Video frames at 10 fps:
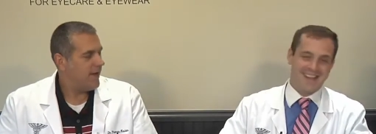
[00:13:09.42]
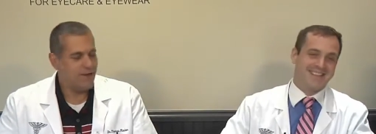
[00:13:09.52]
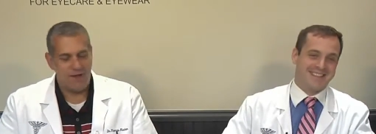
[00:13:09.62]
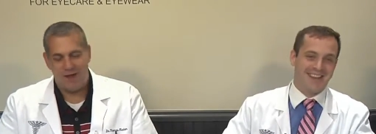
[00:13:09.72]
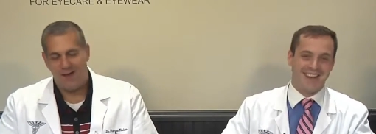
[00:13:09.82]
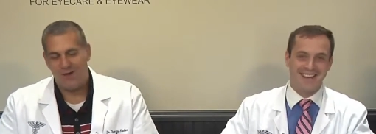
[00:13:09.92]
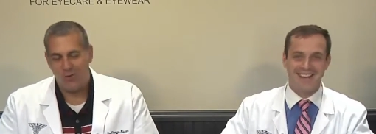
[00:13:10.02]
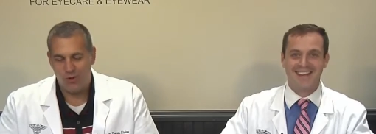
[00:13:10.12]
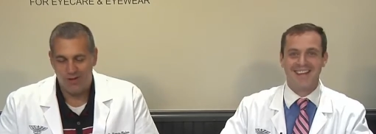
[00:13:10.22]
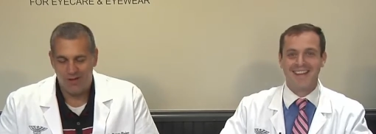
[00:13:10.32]
Speaker 1: And, and,
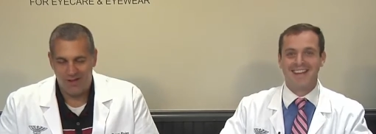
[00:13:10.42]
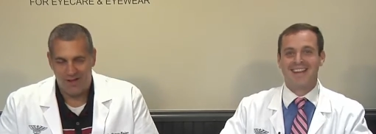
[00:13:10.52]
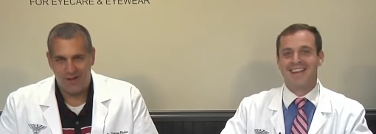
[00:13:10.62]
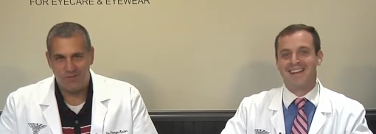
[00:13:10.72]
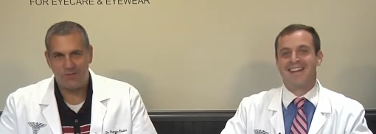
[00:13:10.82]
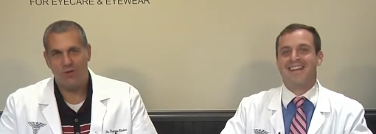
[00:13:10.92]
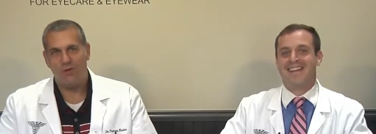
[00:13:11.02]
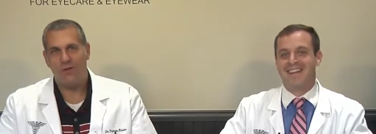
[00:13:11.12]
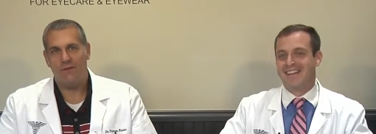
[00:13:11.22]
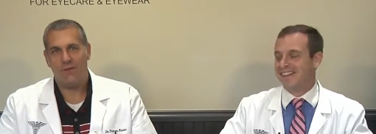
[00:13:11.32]
uh, well, um,
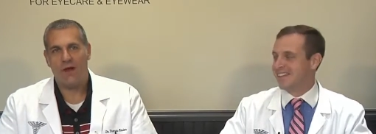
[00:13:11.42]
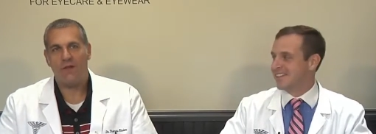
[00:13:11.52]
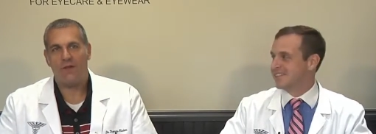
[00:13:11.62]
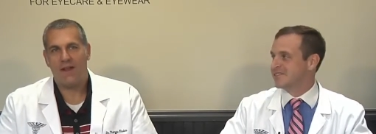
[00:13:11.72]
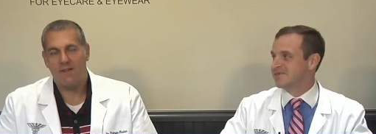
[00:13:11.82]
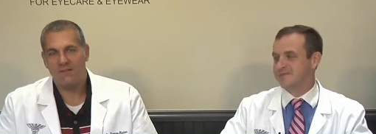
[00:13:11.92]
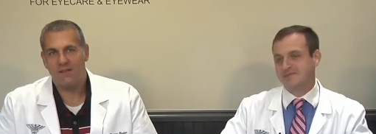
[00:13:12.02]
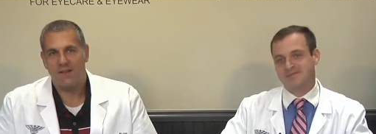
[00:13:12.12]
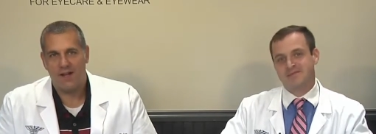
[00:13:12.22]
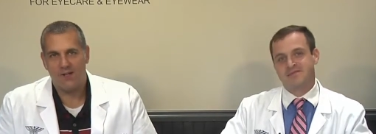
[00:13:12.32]
so if you're out there and haven't
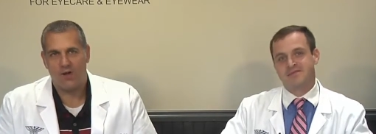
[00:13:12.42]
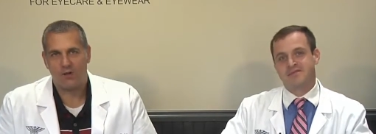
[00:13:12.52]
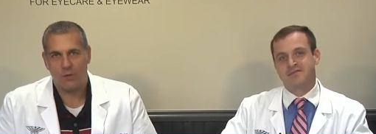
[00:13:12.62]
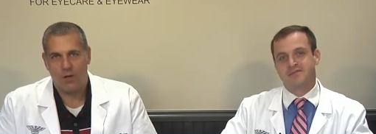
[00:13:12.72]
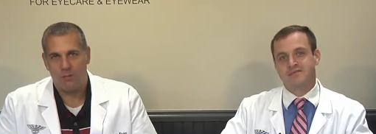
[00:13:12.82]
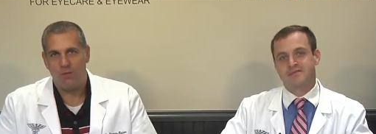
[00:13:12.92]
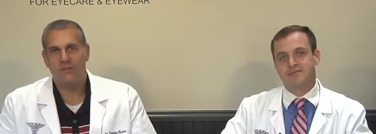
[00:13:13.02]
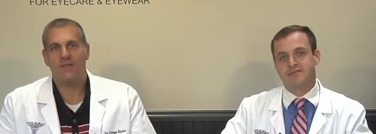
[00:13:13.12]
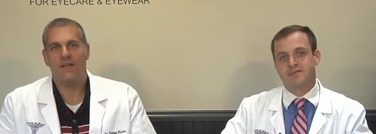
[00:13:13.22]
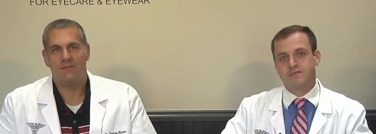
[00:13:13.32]
seen an eye doctor in a while,
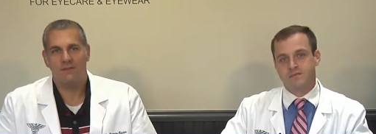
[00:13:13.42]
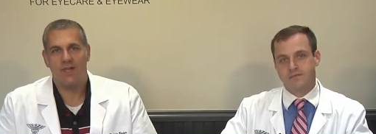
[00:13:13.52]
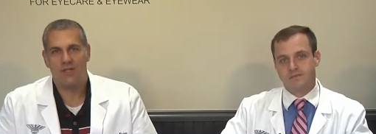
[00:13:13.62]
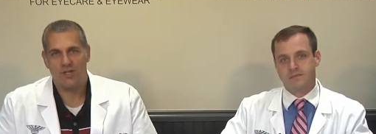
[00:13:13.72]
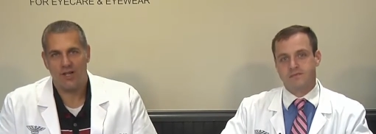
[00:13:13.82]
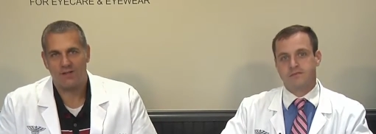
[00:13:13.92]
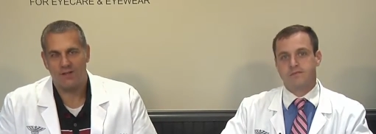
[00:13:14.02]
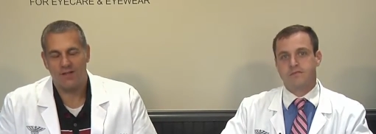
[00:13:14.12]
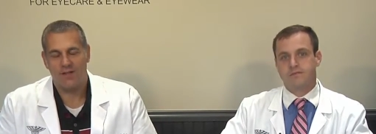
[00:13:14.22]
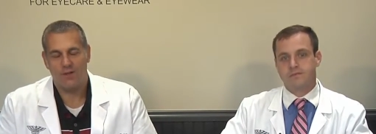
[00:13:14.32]
please get get
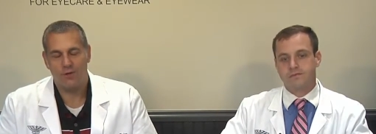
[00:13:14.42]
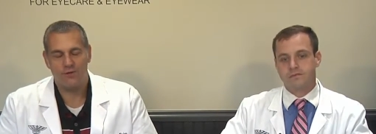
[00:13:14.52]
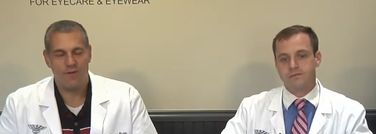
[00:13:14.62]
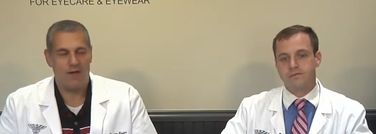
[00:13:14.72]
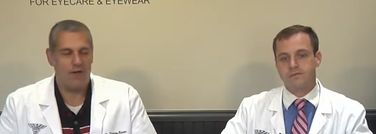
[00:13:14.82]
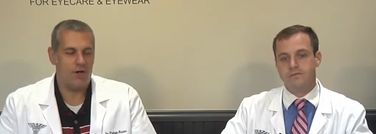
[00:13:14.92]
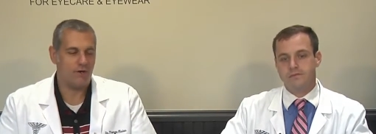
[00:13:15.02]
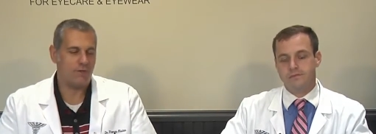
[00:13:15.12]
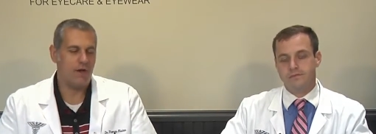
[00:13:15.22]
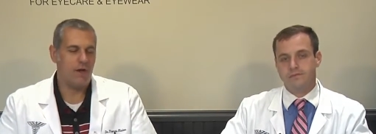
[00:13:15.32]
checked and, and go see the eye
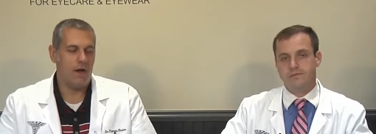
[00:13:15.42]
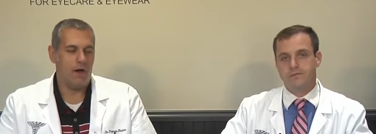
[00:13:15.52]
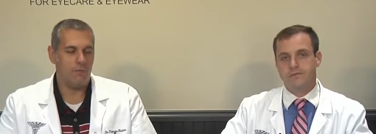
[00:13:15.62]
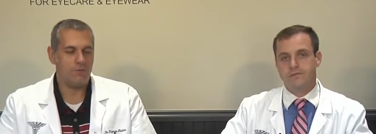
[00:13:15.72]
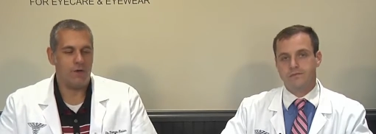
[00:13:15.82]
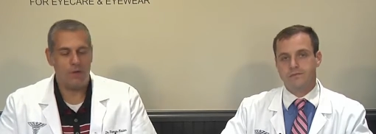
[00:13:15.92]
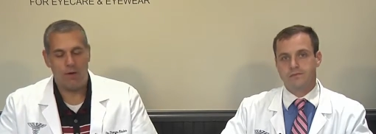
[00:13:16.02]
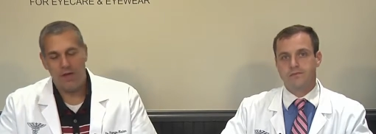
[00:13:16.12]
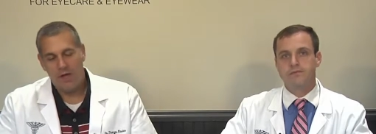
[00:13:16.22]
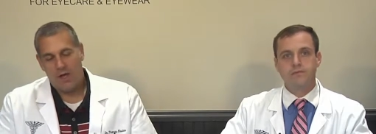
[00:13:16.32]
doctor. Um, so
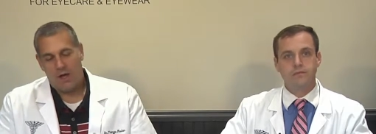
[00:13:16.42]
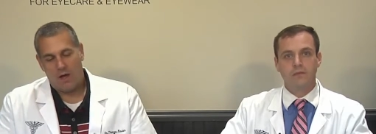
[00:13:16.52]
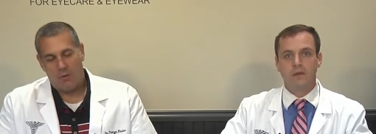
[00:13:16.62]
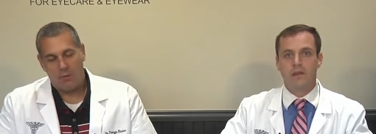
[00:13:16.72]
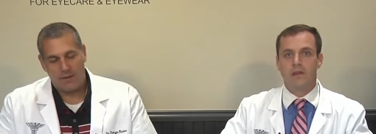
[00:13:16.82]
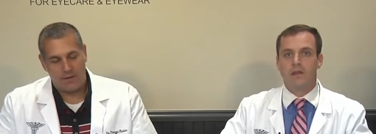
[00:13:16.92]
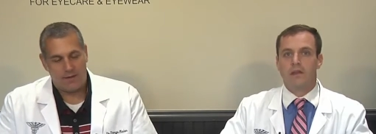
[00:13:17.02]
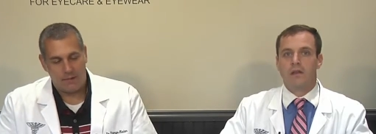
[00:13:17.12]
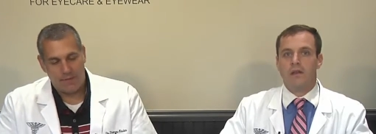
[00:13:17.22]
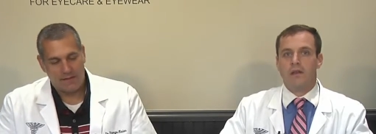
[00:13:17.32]
anyway, uh, when we
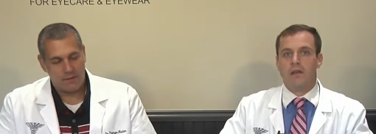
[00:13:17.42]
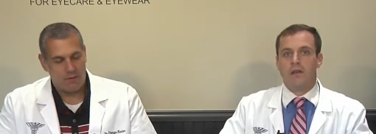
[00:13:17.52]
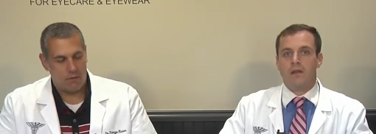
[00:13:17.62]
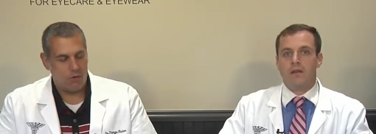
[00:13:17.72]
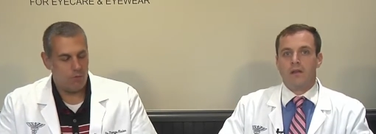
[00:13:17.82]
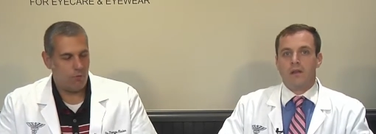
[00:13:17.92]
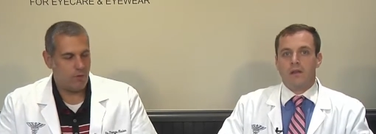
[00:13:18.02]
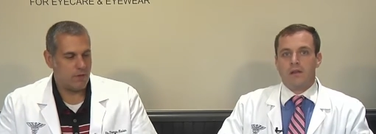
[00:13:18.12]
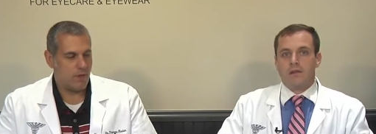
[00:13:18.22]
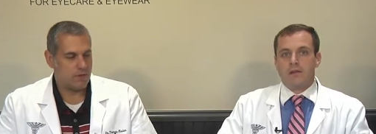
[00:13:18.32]
get back to glaucoma,
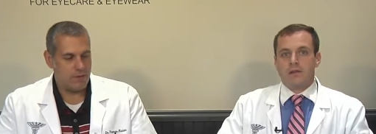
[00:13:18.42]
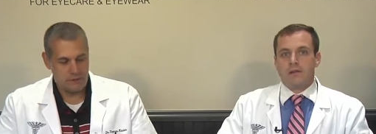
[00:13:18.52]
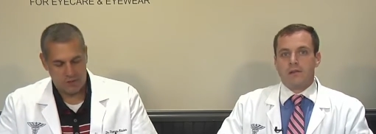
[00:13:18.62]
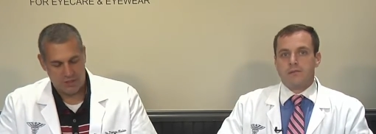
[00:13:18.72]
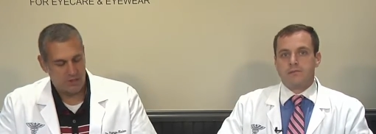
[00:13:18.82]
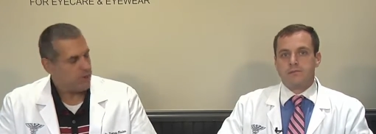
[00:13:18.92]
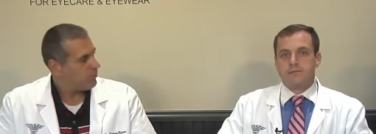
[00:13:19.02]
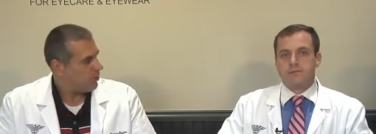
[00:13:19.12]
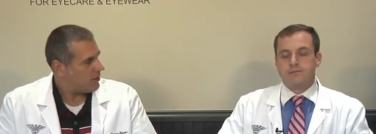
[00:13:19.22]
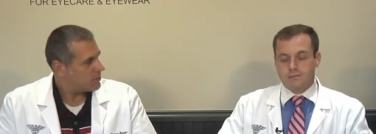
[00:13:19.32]
we talked about checking
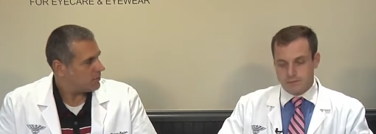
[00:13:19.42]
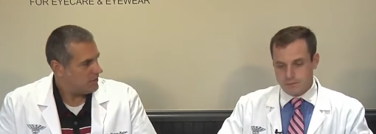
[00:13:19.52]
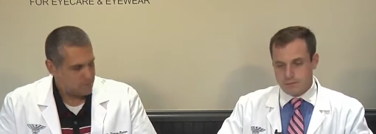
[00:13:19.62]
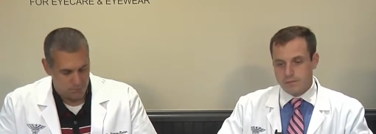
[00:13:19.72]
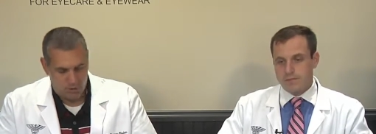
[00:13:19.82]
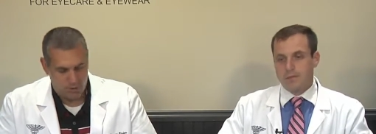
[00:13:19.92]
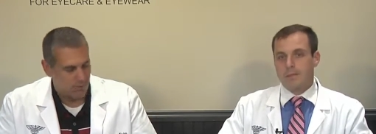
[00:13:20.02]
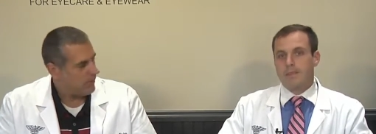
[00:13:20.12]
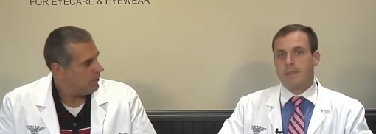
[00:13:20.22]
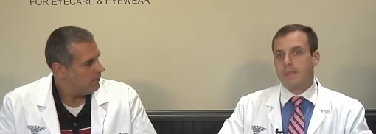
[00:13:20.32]
the pressure is
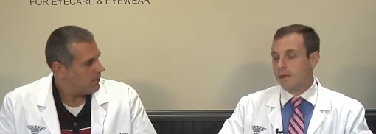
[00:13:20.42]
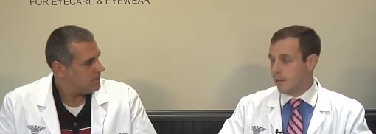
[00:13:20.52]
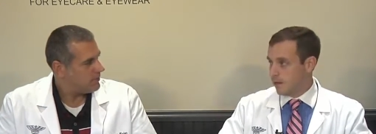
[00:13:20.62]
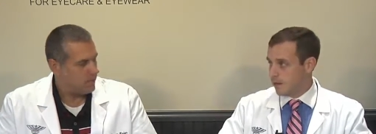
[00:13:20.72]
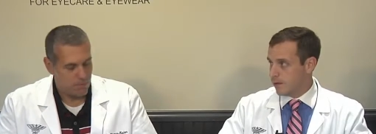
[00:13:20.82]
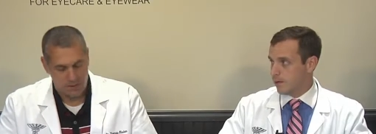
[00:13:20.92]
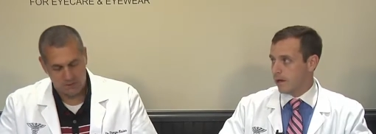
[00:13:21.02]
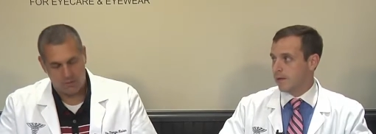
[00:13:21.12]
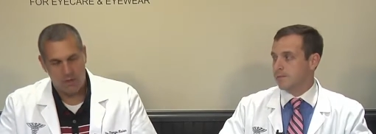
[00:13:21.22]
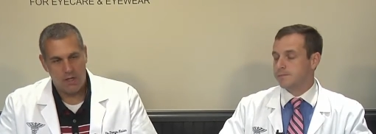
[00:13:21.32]
part of the piece of the
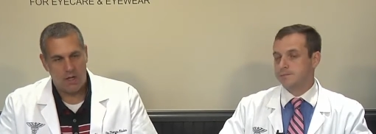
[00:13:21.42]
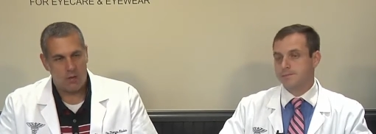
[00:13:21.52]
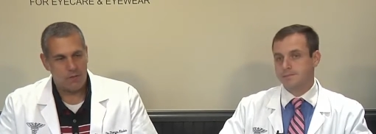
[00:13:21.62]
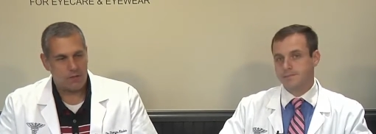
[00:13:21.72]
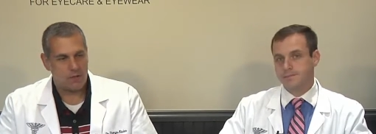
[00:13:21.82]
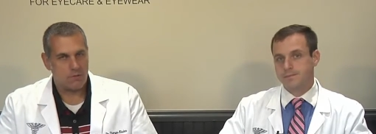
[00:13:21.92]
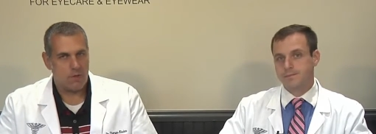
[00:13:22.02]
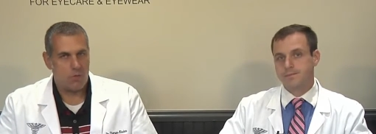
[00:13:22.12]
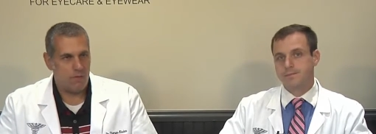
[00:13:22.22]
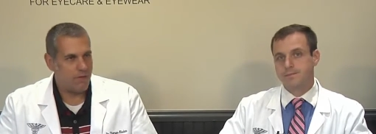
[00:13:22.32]
puzzle. Right. Uh, we talked
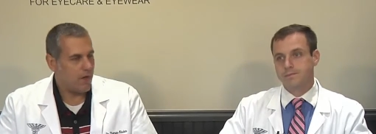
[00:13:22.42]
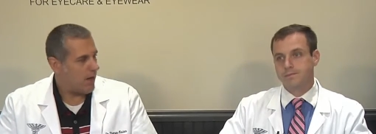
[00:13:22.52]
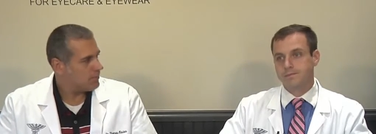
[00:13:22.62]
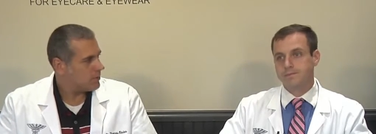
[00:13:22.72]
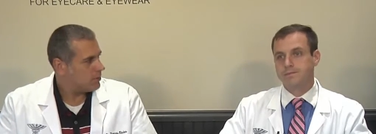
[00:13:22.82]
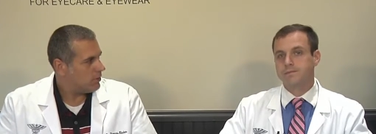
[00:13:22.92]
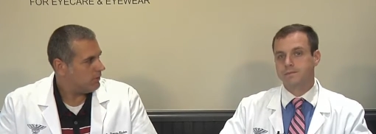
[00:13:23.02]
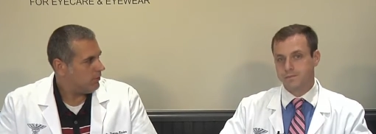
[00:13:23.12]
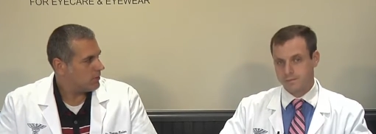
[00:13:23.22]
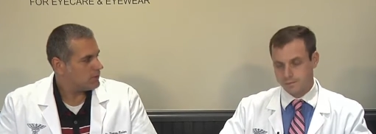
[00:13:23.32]
about what the optic
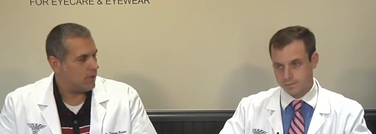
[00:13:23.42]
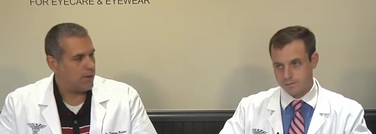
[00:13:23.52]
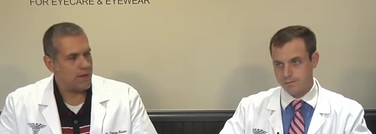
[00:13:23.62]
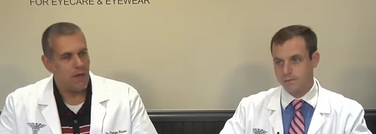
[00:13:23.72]
nerve looks like,